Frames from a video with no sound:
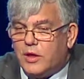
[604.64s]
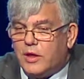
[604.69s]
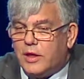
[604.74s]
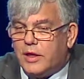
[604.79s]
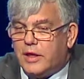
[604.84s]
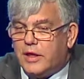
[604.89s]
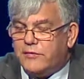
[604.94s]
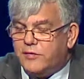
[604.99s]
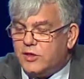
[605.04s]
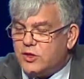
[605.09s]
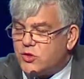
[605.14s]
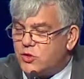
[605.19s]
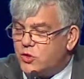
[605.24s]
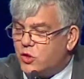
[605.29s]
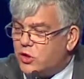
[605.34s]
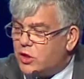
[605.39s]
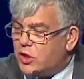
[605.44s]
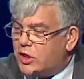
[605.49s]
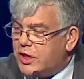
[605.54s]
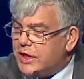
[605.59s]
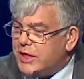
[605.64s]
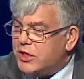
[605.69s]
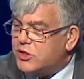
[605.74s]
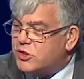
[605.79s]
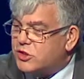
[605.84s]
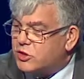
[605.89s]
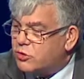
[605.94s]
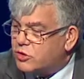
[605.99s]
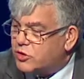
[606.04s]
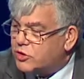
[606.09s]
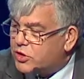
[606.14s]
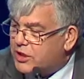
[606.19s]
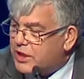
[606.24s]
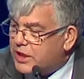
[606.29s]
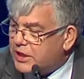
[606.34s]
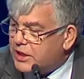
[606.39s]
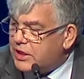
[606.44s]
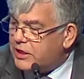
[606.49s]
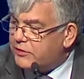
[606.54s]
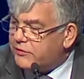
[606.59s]
it's not linked to a
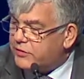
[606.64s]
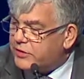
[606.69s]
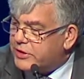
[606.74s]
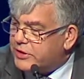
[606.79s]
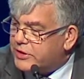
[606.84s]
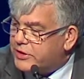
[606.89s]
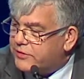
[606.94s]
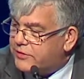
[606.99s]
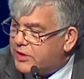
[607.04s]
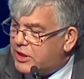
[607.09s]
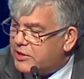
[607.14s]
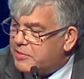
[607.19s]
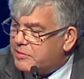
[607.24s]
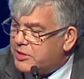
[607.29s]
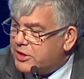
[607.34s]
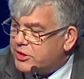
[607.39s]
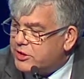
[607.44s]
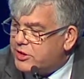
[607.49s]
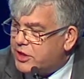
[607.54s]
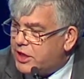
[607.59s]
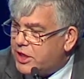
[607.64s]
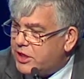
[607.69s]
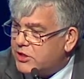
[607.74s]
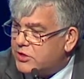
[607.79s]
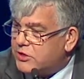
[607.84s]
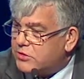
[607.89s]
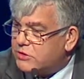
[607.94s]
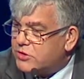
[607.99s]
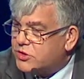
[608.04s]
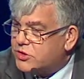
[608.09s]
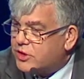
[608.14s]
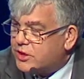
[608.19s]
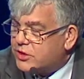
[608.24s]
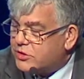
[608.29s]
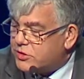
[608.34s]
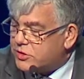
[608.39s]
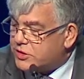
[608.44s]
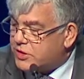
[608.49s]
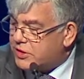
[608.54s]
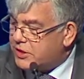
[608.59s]
carefully developed educational
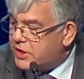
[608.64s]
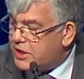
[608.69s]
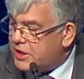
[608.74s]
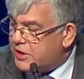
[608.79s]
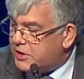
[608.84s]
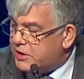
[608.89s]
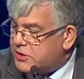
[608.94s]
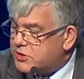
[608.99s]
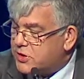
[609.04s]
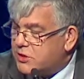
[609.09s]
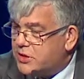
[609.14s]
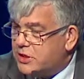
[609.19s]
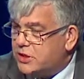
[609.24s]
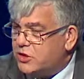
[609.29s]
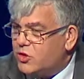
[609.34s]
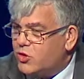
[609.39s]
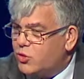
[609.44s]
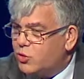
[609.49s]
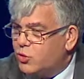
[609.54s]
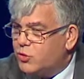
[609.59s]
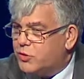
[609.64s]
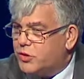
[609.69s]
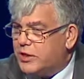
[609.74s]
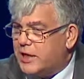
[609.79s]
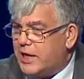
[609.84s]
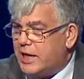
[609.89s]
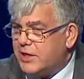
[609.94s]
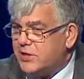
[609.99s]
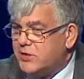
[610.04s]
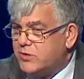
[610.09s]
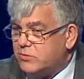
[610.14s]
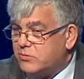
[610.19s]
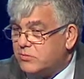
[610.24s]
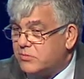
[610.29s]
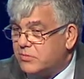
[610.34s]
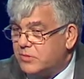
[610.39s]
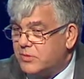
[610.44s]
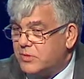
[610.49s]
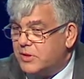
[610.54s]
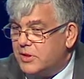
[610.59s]
strategy, there's a thing called the chasm.
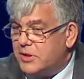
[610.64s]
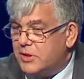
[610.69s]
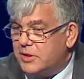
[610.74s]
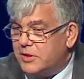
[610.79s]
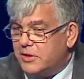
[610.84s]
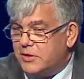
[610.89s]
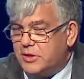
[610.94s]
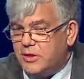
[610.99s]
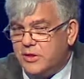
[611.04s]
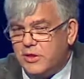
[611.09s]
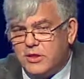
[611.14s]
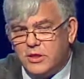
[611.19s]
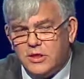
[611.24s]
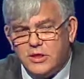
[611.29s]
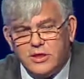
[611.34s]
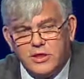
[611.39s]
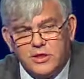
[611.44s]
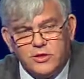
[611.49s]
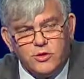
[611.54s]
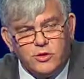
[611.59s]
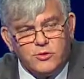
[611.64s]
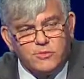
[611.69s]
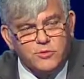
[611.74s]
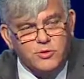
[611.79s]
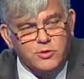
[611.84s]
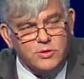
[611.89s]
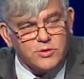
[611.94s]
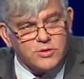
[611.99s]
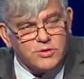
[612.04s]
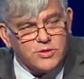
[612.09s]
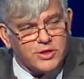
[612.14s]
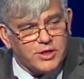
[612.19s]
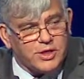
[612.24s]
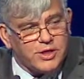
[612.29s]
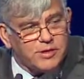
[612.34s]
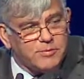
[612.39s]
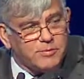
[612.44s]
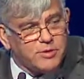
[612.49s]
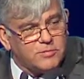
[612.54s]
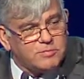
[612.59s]
The early adopters, and
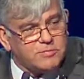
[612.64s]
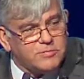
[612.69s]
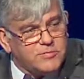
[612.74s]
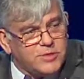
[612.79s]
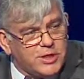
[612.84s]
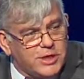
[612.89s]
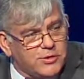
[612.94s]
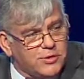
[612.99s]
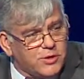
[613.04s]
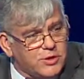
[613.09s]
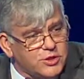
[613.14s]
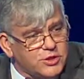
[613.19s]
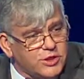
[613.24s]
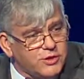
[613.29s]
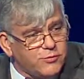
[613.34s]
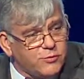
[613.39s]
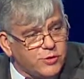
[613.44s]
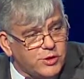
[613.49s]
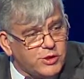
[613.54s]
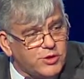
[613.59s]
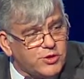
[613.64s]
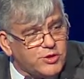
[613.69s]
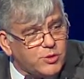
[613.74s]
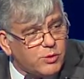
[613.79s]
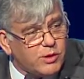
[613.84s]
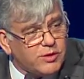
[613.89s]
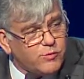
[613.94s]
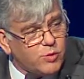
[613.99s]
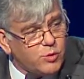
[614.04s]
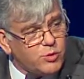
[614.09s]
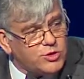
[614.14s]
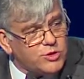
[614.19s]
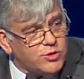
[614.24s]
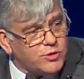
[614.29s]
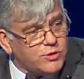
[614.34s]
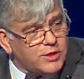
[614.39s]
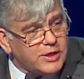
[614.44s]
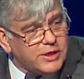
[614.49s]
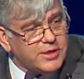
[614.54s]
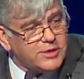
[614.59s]
I'm a technology freak, so I've always
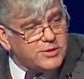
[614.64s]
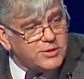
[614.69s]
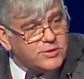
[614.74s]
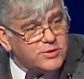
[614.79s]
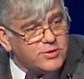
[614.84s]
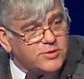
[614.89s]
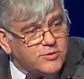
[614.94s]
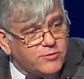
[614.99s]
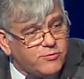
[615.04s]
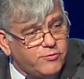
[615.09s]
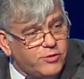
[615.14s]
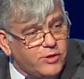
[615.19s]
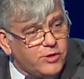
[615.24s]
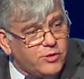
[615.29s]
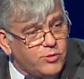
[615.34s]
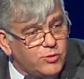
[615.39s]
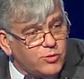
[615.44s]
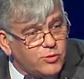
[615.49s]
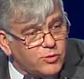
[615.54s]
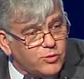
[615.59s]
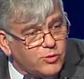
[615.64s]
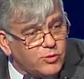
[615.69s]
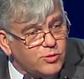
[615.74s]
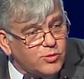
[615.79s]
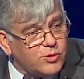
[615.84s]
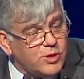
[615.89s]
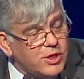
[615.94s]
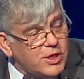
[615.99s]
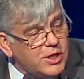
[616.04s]
got the latest phone or